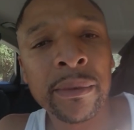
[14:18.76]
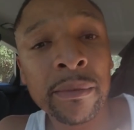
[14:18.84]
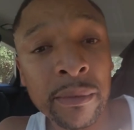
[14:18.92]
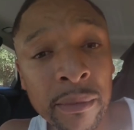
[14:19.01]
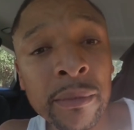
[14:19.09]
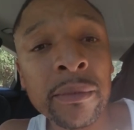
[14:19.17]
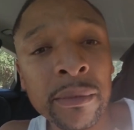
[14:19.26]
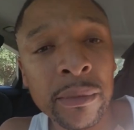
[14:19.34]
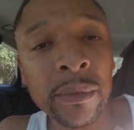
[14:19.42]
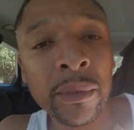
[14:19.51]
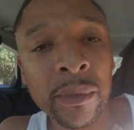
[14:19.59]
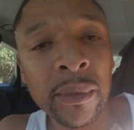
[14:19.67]
Mm-hmm.
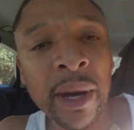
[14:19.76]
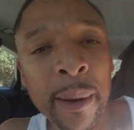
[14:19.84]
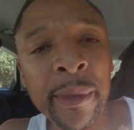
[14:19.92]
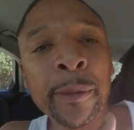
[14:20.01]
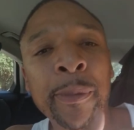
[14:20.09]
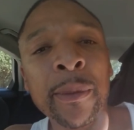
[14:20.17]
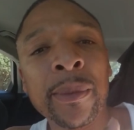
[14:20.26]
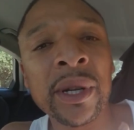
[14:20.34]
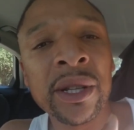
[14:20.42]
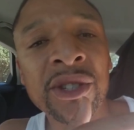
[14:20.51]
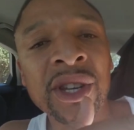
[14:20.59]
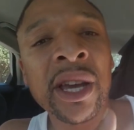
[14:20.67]
How many people
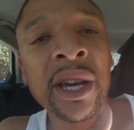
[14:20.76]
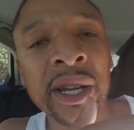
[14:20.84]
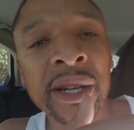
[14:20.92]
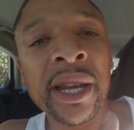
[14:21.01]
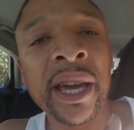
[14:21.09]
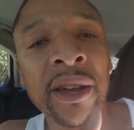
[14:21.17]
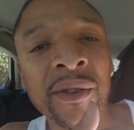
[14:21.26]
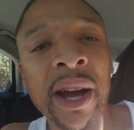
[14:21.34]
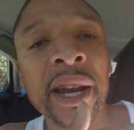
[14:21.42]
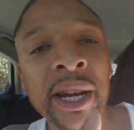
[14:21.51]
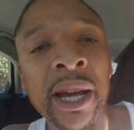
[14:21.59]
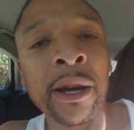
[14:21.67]
in jail and dead
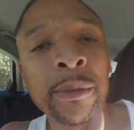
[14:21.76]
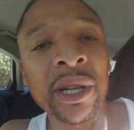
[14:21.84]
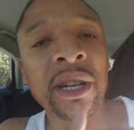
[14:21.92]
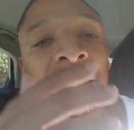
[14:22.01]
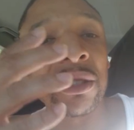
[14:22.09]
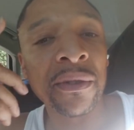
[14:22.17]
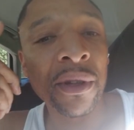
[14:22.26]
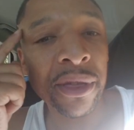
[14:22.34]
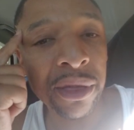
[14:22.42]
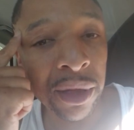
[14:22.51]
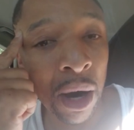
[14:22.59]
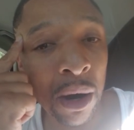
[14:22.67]
right now because of a
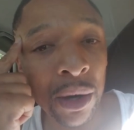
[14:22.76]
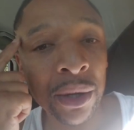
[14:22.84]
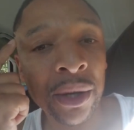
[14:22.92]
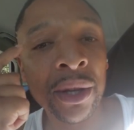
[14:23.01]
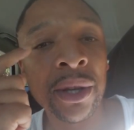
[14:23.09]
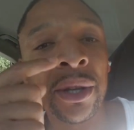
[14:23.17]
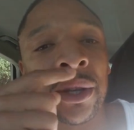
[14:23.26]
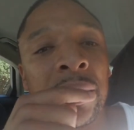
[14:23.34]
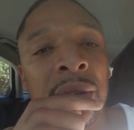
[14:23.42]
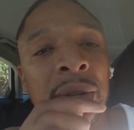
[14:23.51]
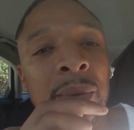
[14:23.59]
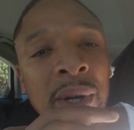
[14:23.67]

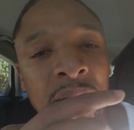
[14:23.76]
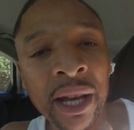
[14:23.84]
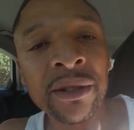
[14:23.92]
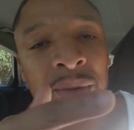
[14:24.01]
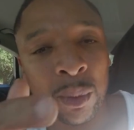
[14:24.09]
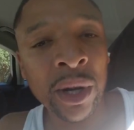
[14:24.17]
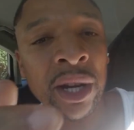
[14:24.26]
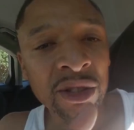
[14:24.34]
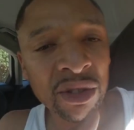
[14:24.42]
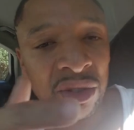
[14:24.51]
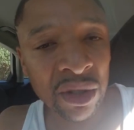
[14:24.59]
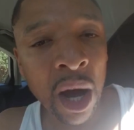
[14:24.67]
thought? Well, that's where it
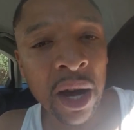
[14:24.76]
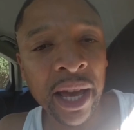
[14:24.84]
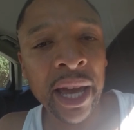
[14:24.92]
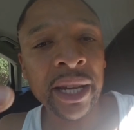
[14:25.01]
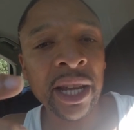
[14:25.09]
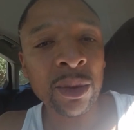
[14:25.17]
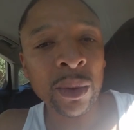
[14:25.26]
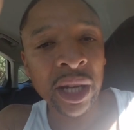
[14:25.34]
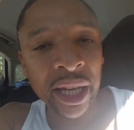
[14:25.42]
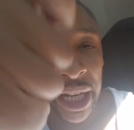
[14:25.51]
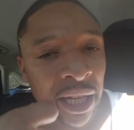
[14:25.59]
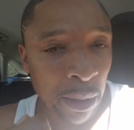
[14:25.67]
started, and that's where
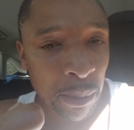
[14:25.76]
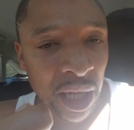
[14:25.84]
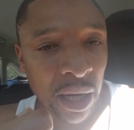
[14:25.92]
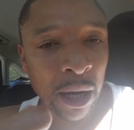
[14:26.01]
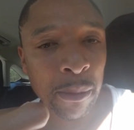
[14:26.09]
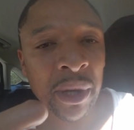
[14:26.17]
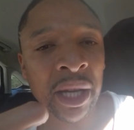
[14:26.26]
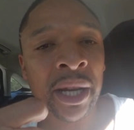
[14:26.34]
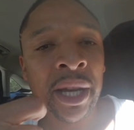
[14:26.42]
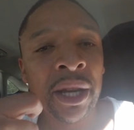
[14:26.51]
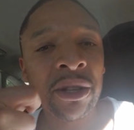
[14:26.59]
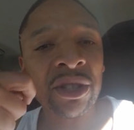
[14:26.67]
the enemy come in,
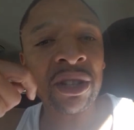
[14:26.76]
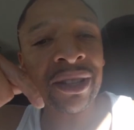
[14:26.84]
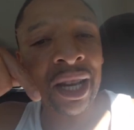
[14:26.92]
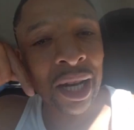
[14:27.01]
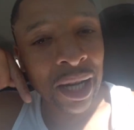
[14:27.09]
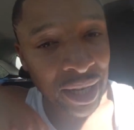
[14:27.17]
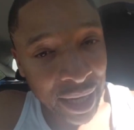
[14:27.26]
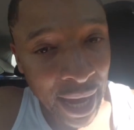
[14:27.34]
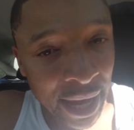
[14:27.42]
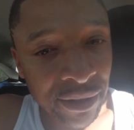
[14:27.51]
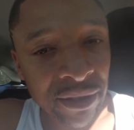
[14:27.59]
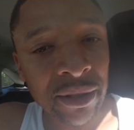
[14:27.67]
just like a
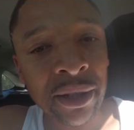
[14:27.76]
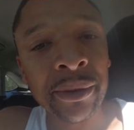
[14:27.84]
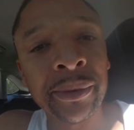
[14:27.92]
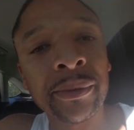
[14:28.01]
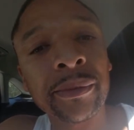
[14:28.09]
cancer.